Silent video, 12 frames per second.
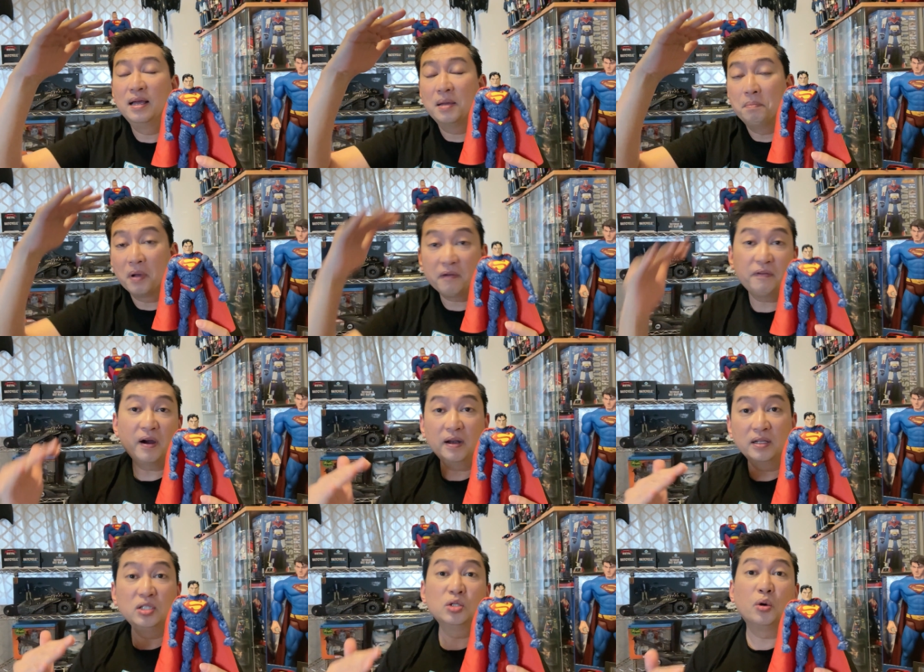
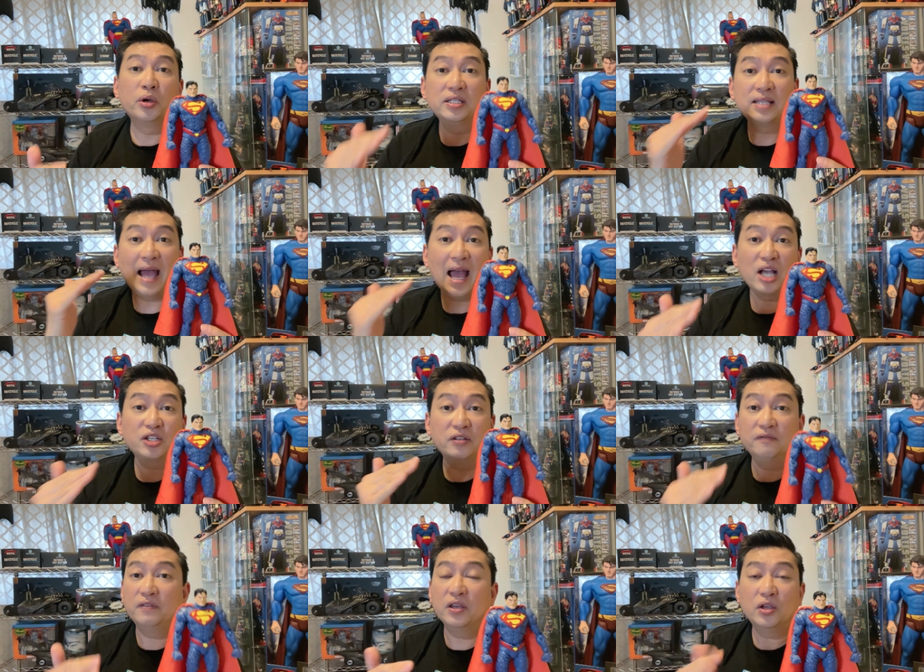McFarlane Toys action
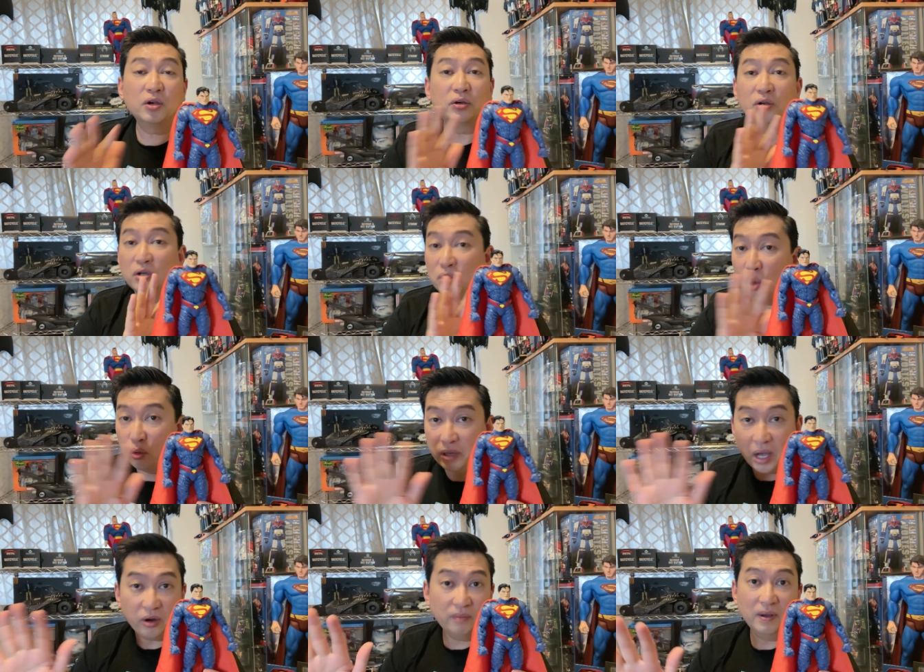figure. No
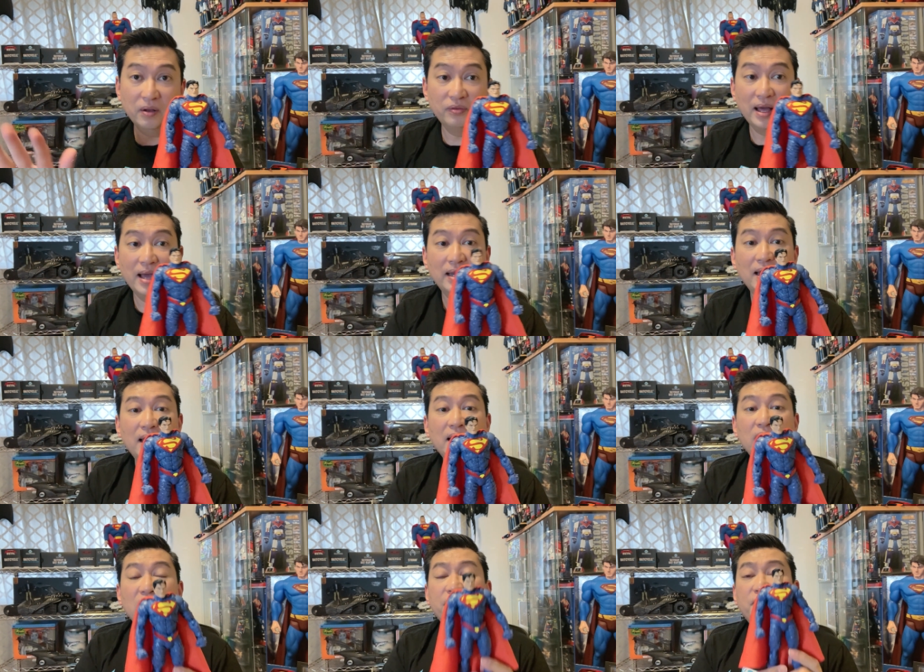doubt about that.
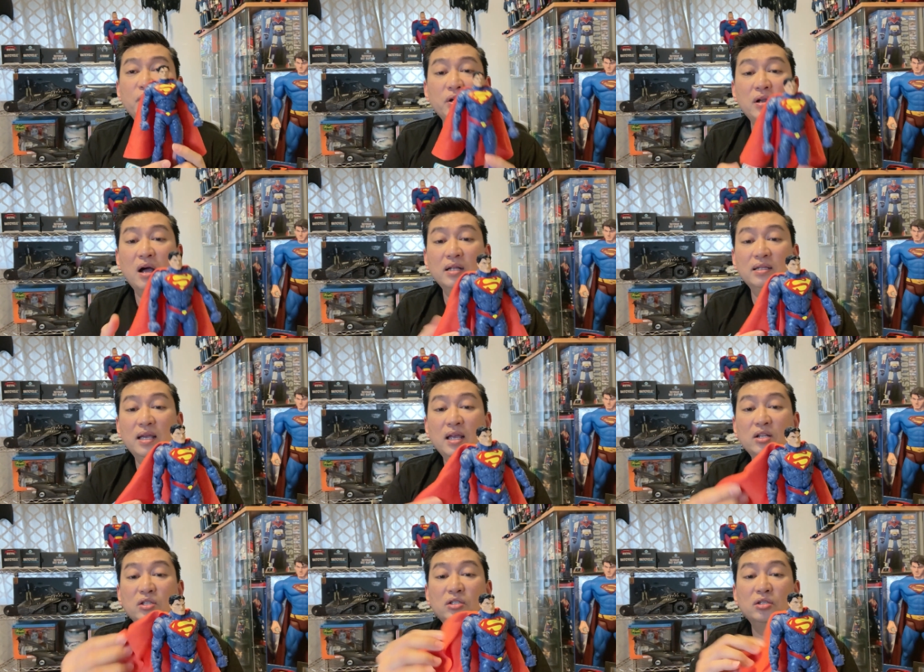If you're not
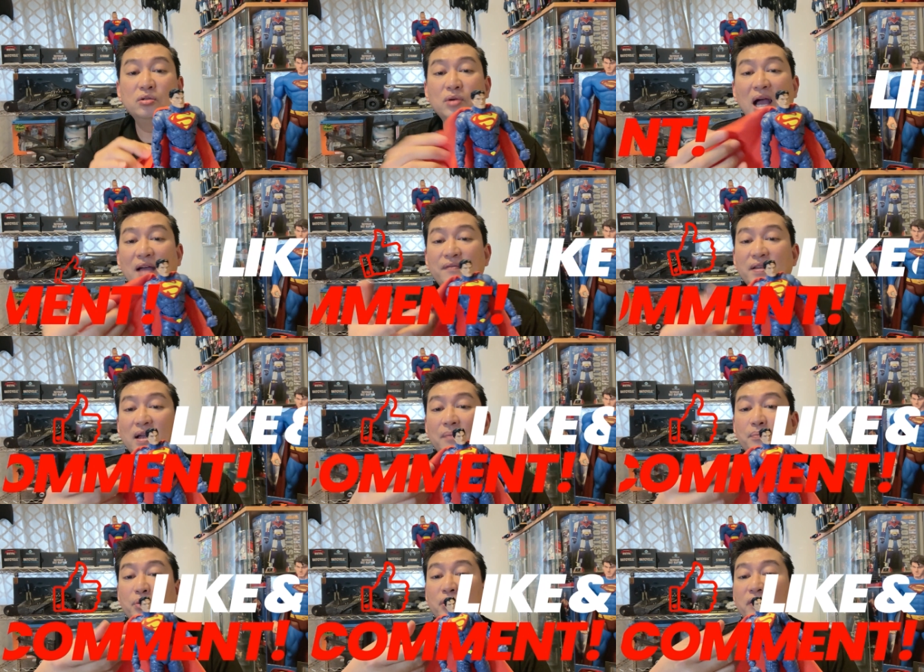into having a
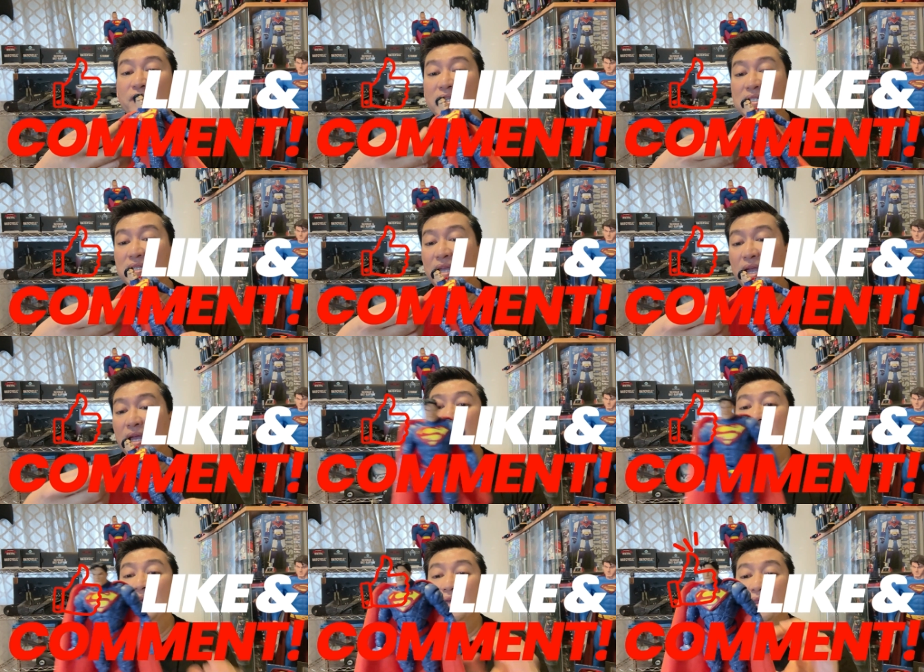perfect scale,
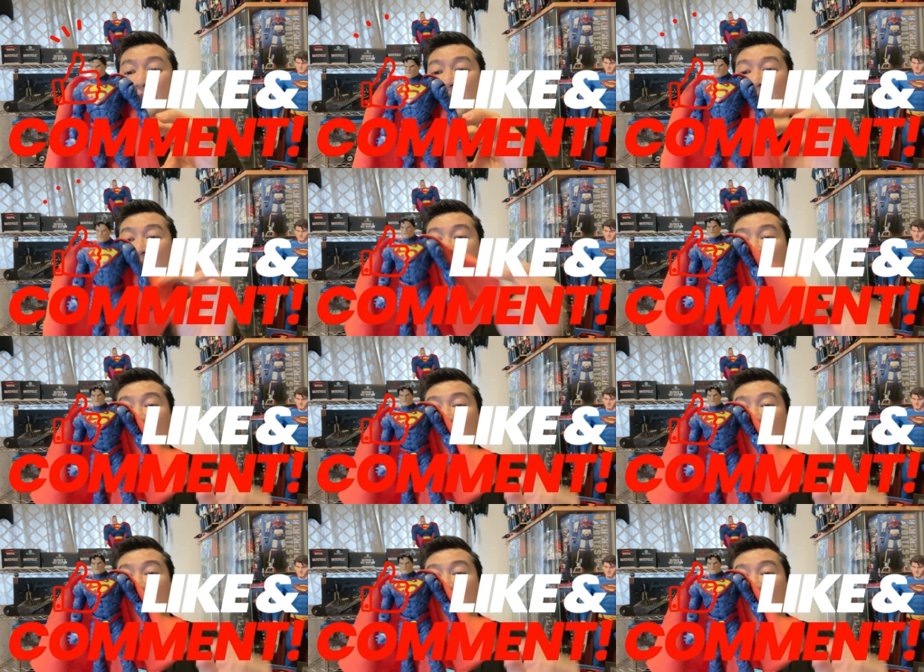then it